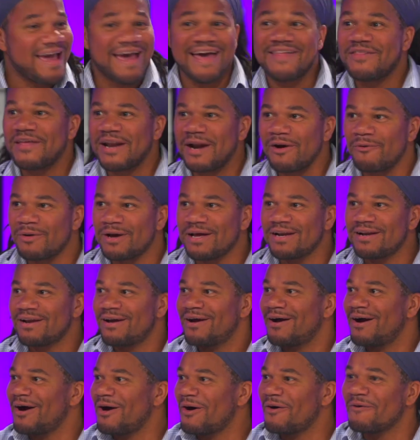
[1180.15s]
And then I went,
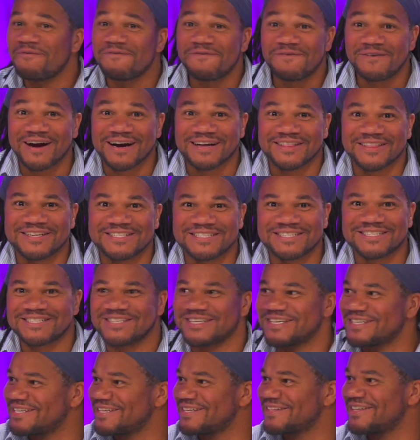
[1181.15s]
oh, fuck, this
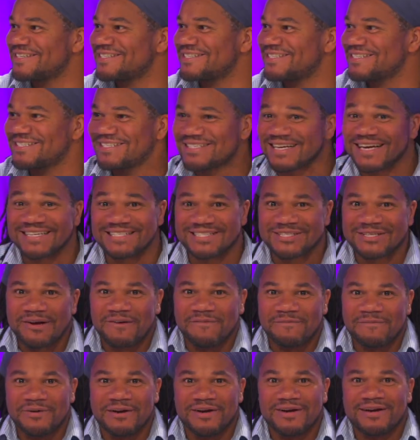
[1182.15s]
is like
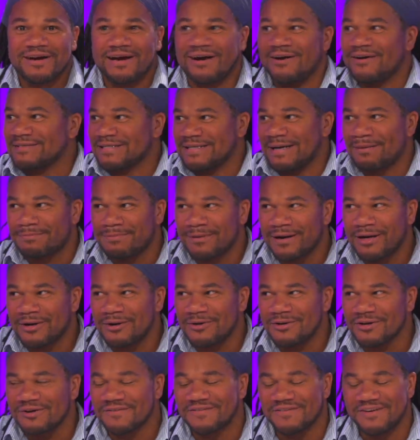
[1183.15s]
self-beer goggles. I probably
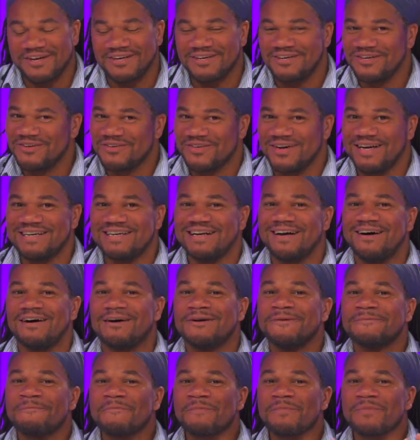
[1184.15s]
don't look very good right
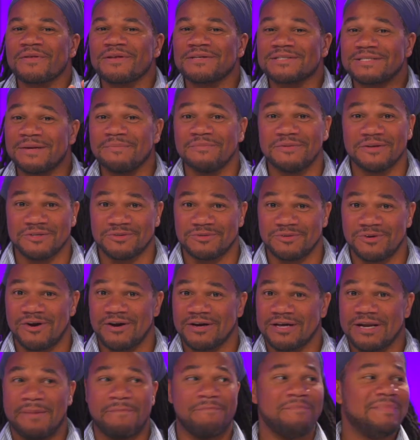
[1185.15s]
now. something's
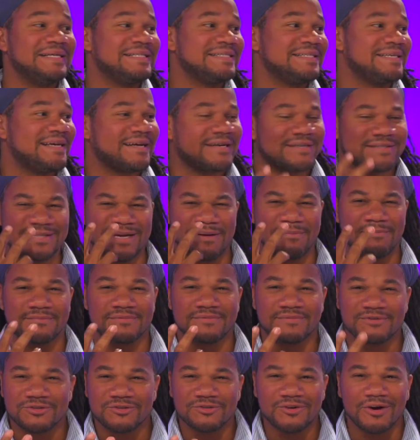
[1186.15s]
wrong and I'm missing it because I'm
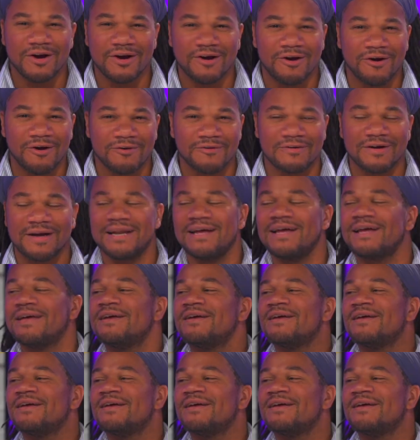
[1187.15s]
drunk already.